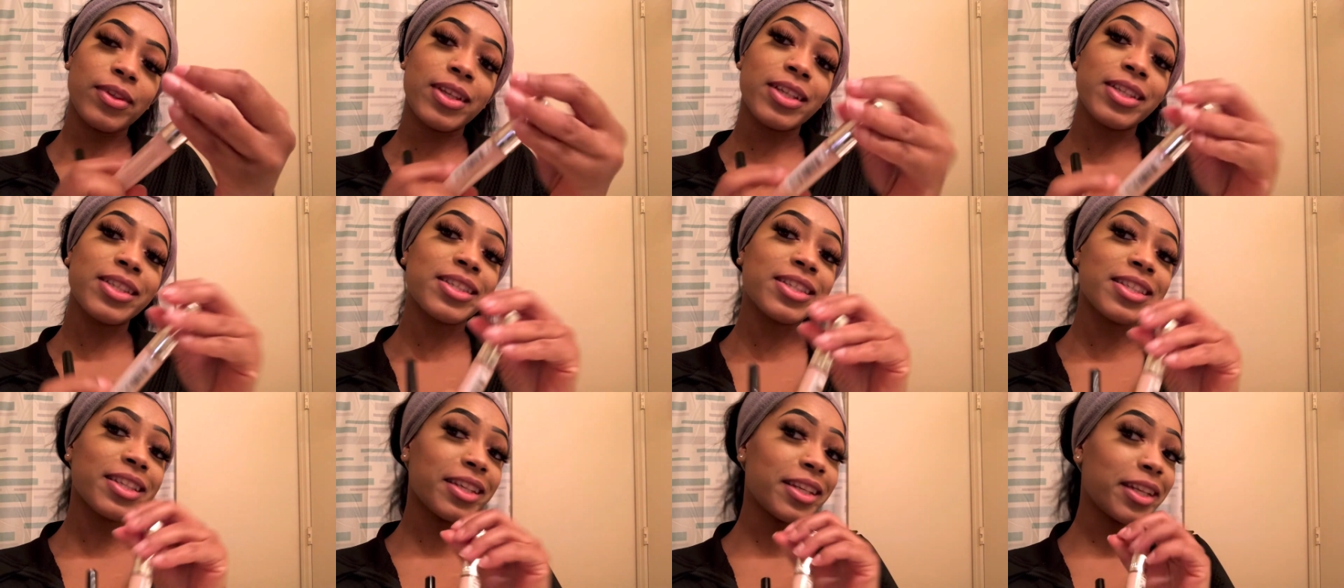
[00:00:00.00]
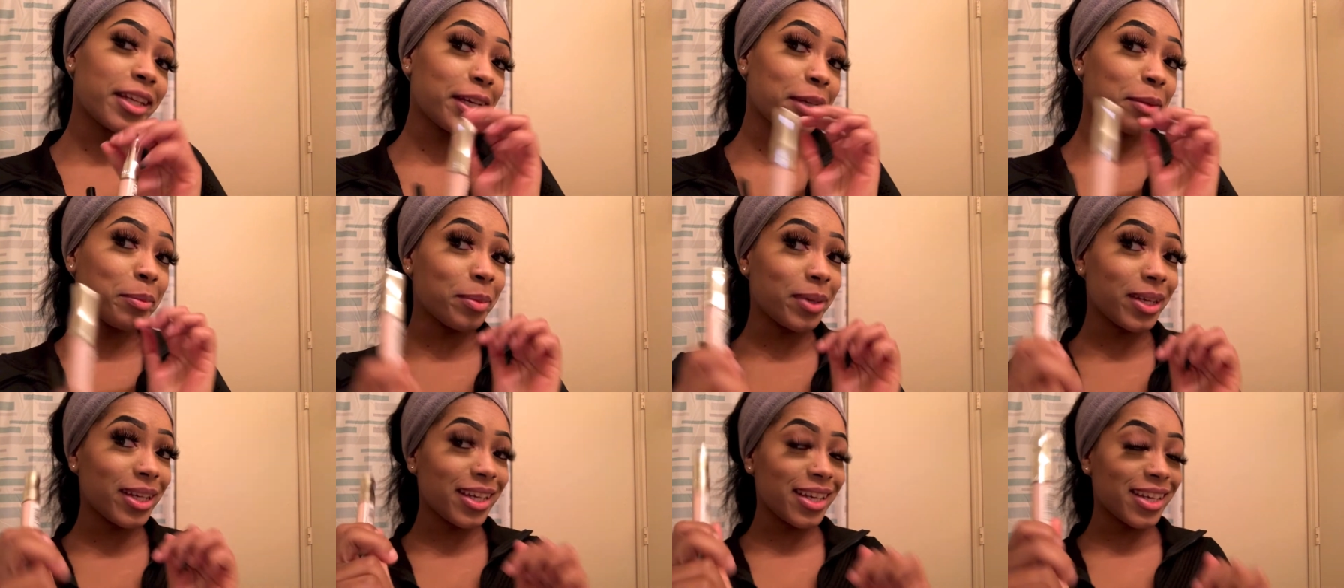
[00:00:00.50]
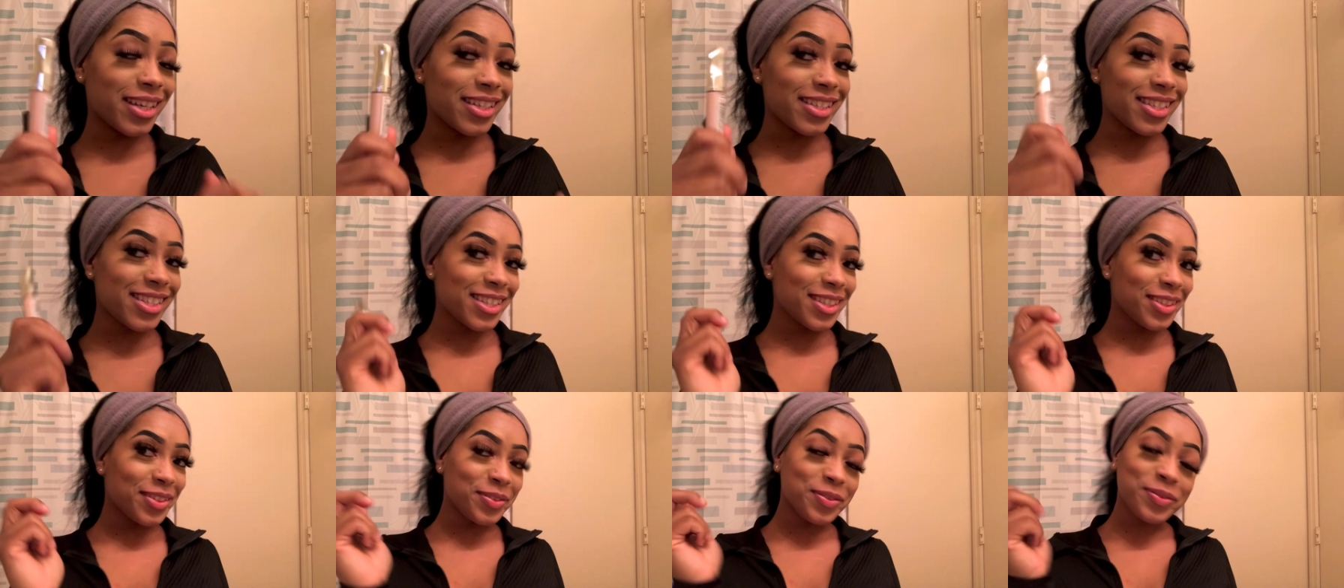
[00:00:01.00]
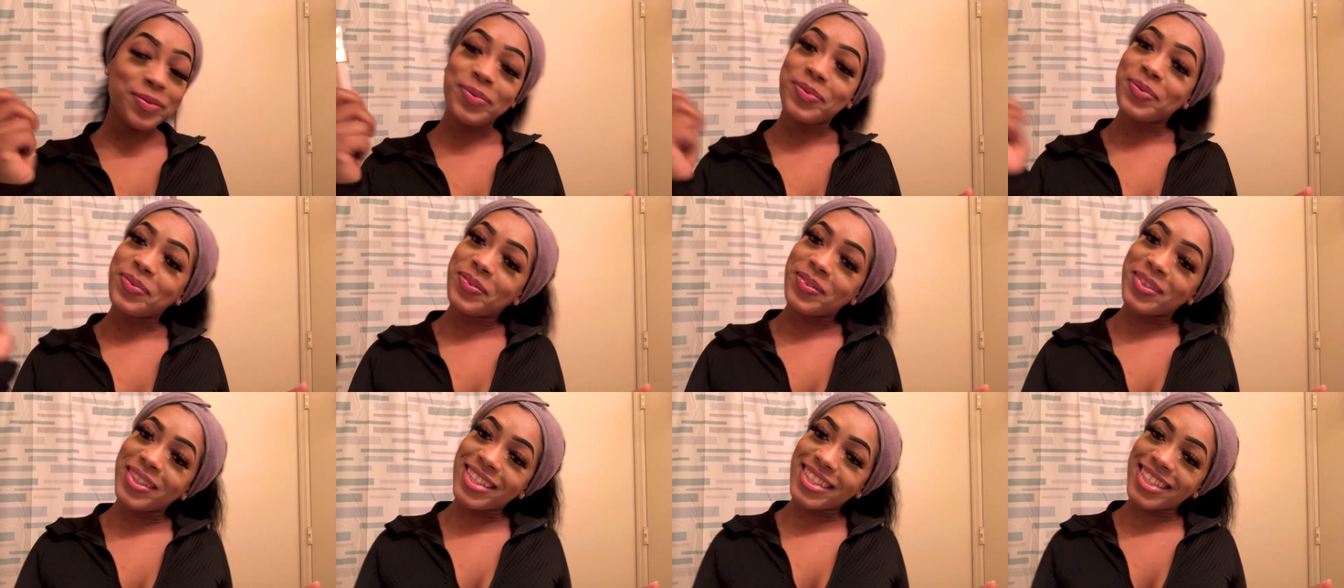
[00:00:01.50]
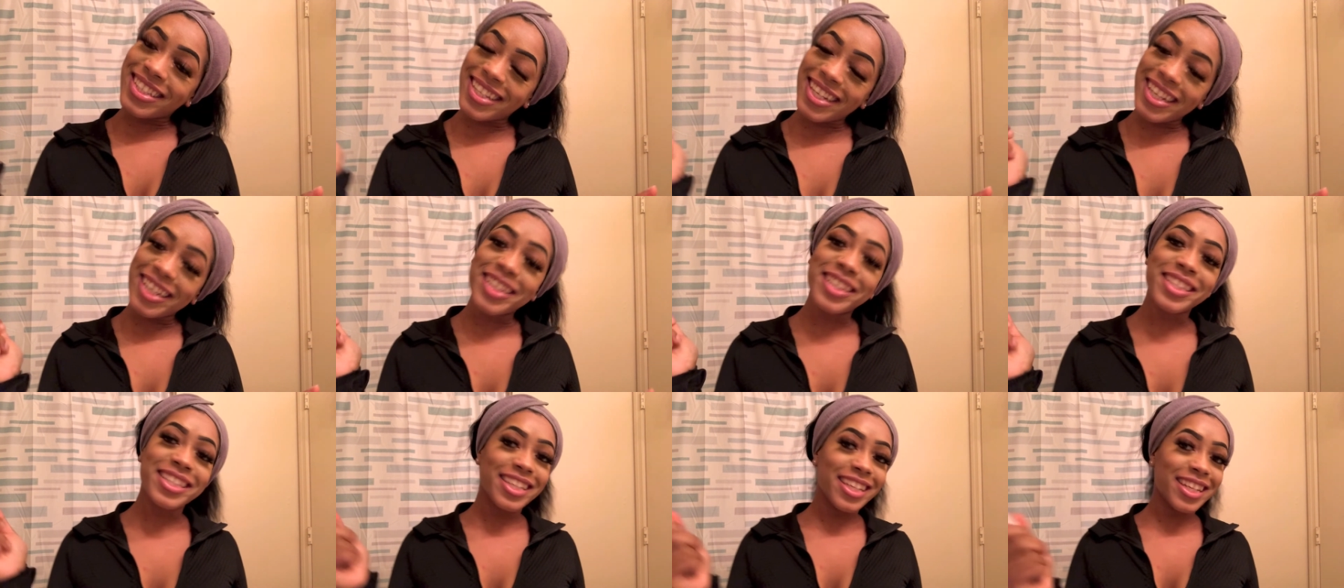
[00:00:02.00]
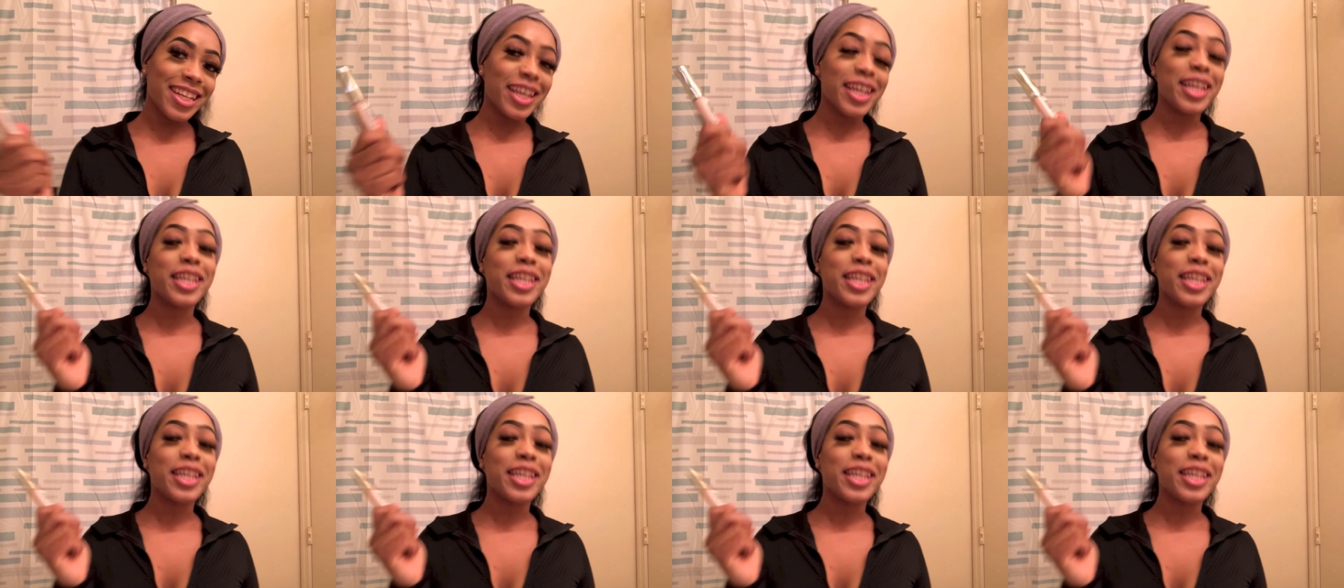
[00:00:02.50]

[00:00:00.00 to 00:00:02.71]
Sunday Best. Today's Sunday.